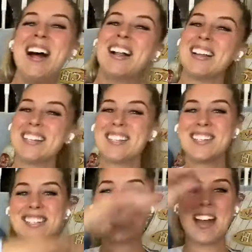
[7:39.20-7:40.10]
Let's
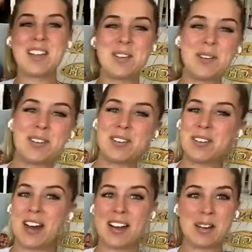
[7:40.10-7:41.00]
just say you
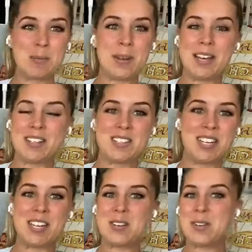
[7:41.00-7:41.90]
got your
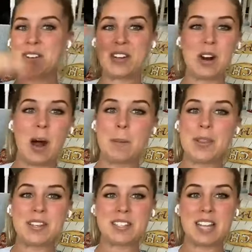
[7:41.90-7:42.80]
PhD, you're up
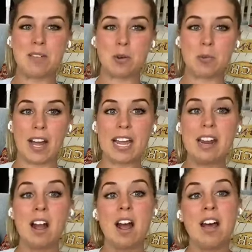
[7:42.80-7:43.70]
at this level, right?